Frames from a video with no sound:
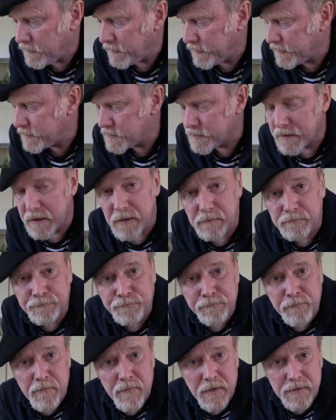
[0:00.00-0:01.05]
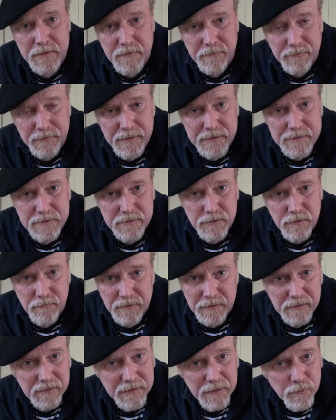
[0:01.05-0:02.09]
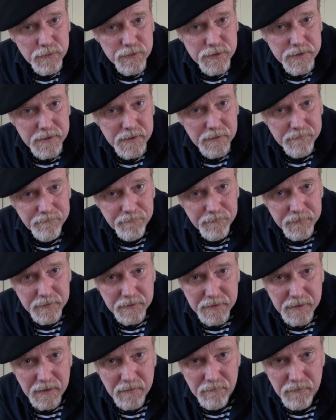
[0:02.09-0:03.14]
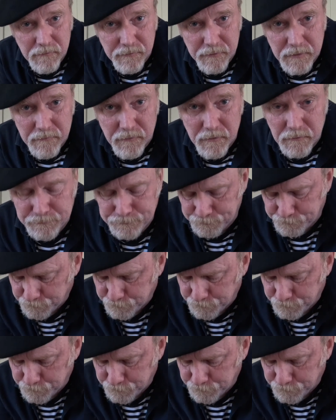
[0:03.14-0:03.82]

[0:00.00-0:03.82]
it definitely has sort of a licoricey kind of a flavor.